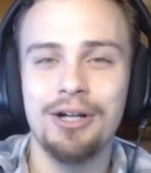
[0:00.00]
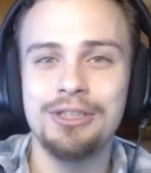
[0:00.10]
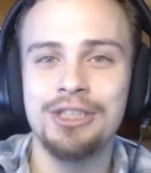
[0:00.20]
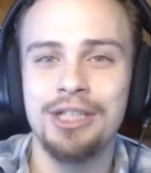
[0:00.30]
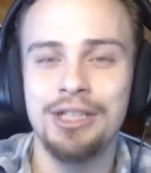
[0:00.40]

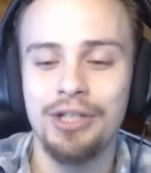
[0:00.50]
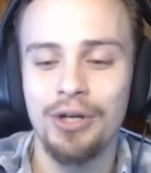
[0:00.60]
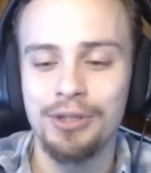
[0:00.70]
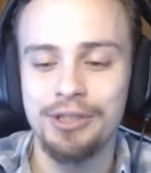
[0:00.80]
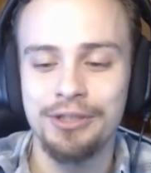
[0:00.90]
and in the
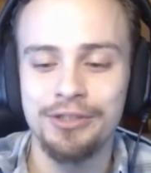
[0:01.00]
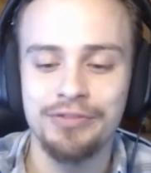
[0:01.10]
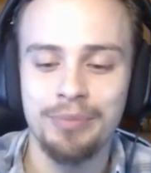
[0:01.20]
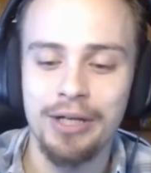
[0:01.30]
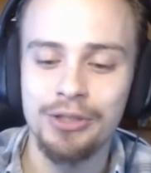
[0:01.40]
early years
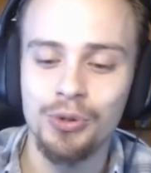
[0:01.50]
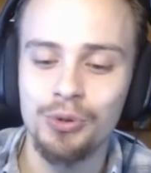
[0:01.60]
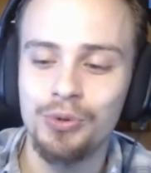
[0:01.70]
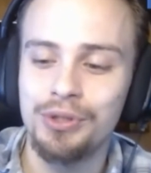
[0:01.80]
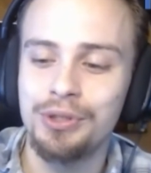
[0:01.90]
of my
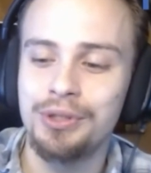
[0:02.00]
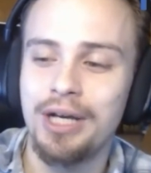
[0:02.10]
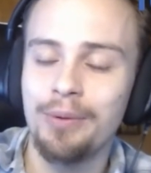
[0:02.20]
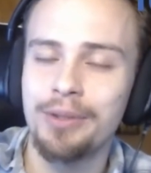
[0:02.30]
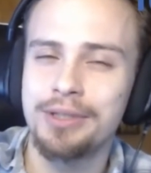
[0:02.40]
adulthood,
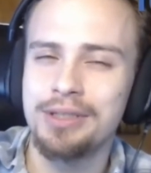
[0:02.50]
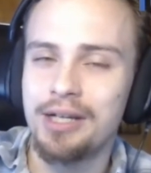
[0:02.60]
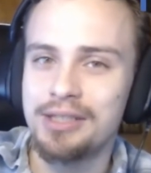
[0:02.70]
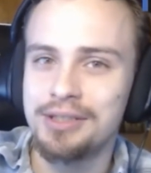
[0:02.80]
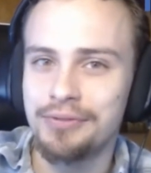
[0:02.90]
I worked a
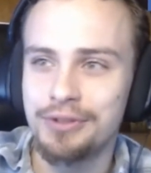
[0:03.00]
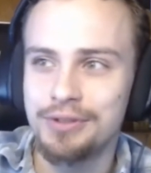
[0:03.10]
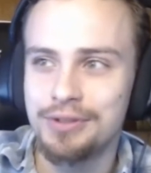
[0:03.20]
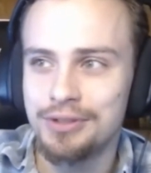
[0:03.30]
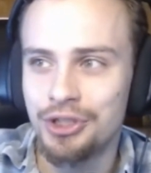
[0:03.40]
lot of
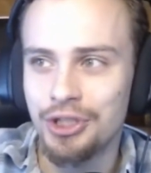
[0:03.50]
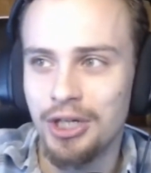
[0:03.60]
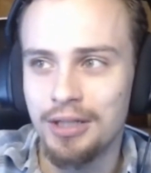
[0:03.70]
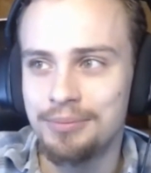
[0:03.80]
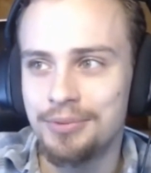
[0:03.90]
different
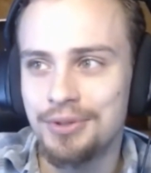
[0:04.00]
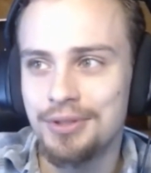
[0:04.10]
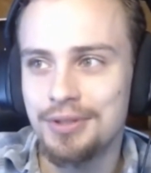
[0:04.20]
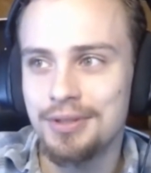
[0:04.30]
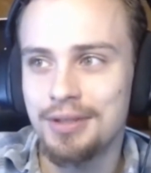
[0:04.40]

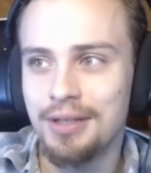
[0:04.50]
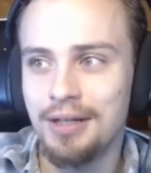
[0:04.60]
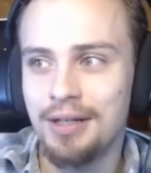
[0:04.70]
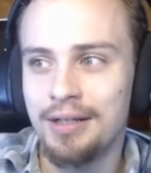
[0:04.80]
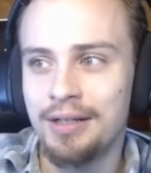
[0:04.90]
jobs.
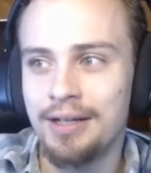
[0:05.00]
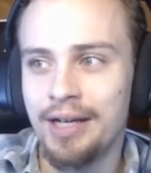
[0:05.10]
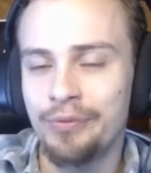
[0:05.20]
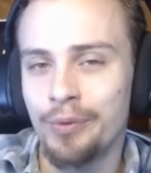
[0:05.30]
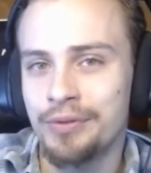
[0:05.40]

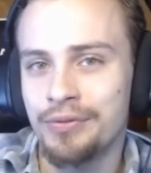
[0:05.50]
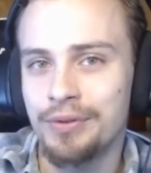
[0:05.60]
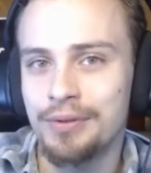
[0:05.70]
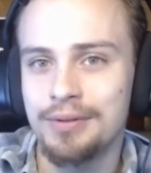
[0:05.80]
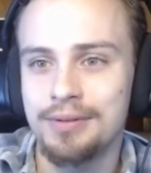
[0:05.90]
I've worked
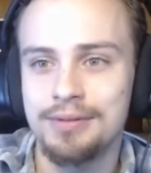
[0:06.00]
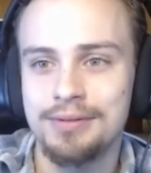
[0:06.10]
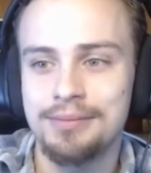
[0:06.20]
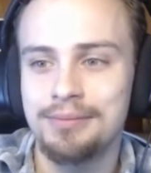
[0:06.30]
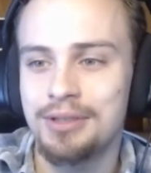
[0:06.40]
for
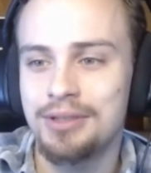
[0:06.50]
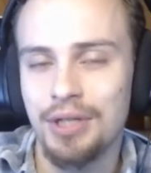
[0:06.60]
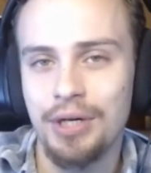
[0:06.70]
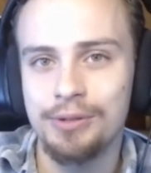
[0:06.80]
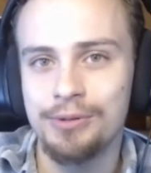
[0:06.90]

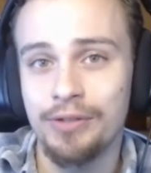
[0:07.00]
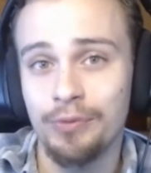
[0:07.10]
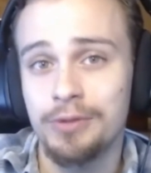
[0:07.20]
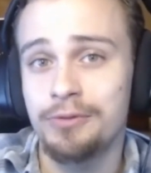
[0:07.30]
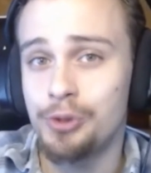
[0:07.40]
McDonald's, I've
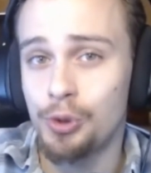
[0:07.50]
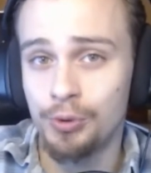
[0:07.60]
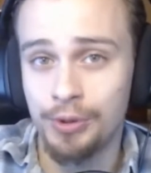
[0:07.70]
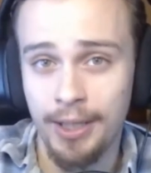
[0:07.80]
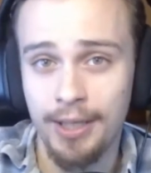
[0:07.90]
worked for
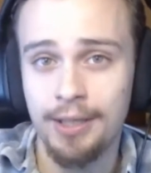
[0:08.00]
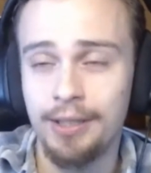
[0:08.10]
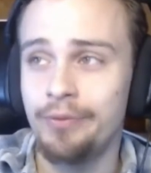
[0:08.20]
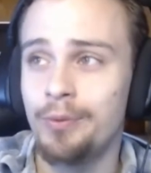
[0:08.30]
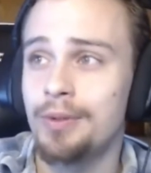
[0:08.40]
Circle
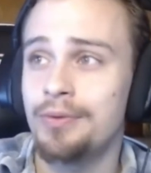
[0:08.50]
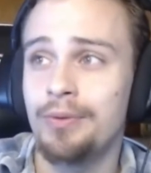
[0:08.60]
K, I've worked for